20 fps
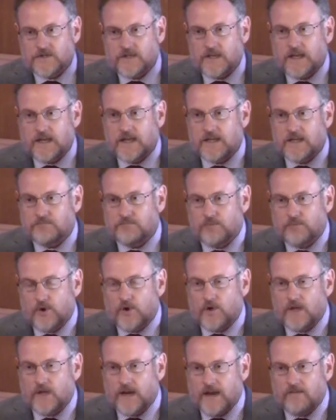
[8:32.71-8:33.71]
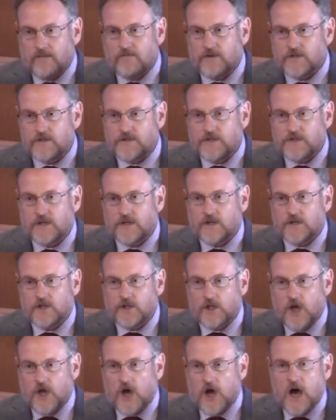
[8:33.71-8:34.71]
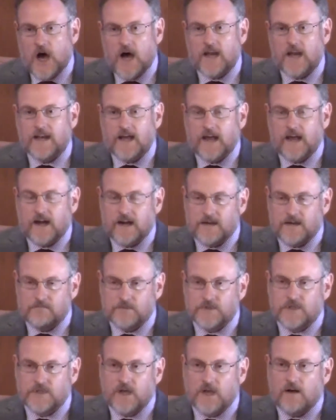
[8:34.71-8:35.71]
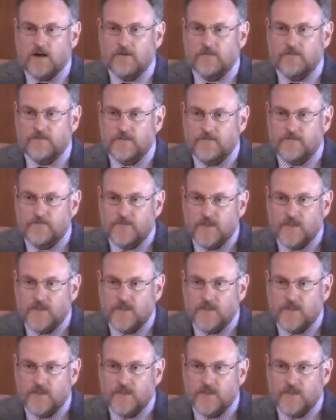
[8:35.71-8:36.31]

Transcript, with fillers: that he has broken every single law, not in himself,